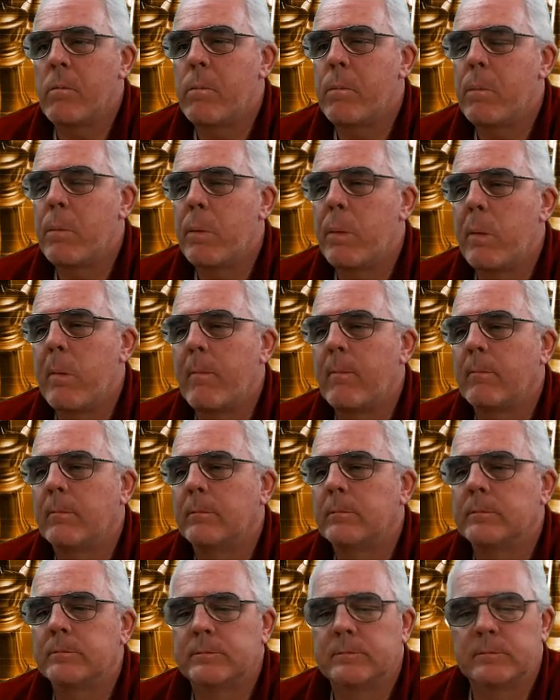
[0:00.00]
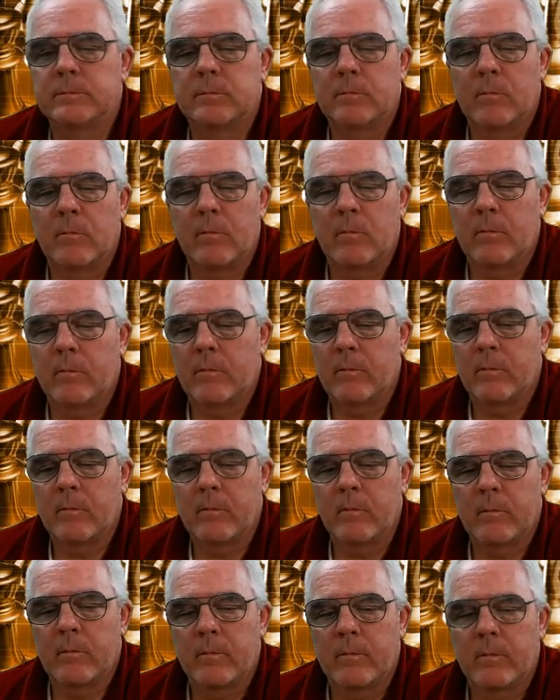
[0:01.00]

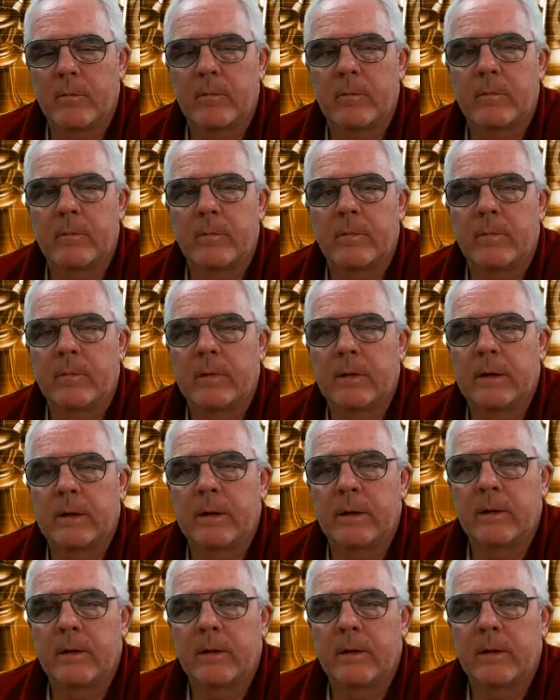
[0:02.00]
(no one is talking)